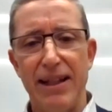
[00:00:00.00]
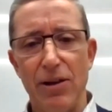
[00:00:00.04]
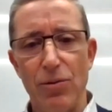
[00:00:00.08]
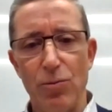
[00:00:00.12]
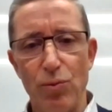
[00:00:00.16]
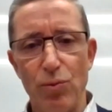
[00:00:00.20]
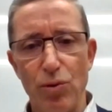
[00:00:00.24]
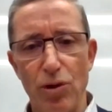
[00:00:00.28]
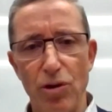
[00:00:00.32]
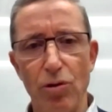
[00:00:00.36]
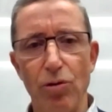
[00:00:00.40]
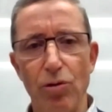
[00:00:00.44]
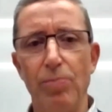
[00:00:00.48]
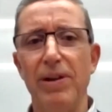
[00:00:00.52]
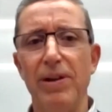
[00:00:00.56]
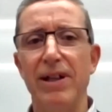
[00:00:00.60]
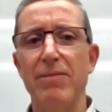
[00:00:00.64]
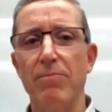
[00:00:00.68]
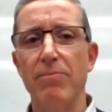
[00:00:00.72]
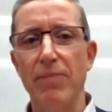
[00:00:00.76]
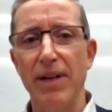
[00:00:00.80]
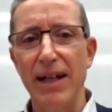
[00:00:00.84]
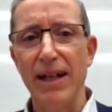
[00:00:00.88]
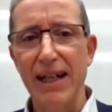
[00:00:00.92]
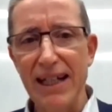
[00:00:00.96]
there will
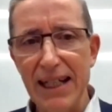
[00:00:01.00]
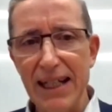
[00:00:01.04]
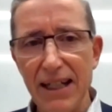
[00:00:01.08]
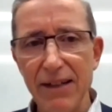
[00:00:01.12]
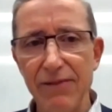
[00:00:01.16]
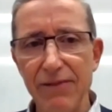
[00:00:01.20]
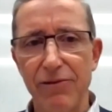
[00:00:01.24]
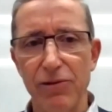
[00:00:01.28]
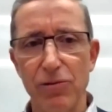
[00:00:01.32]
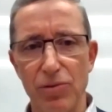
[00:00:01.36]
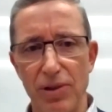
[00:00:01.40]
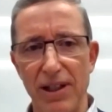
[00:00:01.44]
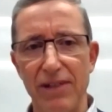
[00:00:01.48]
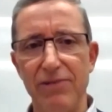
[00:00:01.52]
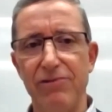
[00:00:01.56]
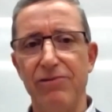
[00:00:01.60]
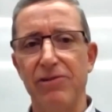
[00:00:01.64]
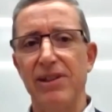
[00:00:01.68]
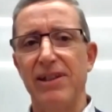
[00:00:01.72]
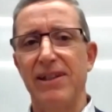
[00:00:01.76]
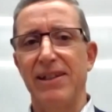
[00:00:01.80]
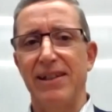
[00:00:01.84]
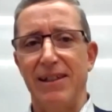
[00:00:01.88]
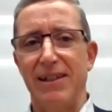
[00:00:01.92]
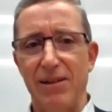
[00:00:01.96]
be meaningful
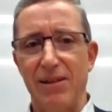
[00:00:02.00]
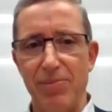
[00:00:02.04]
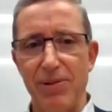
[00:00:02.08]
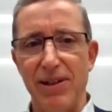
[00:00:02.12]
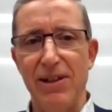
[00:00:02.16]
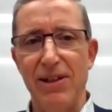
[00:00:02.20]
differences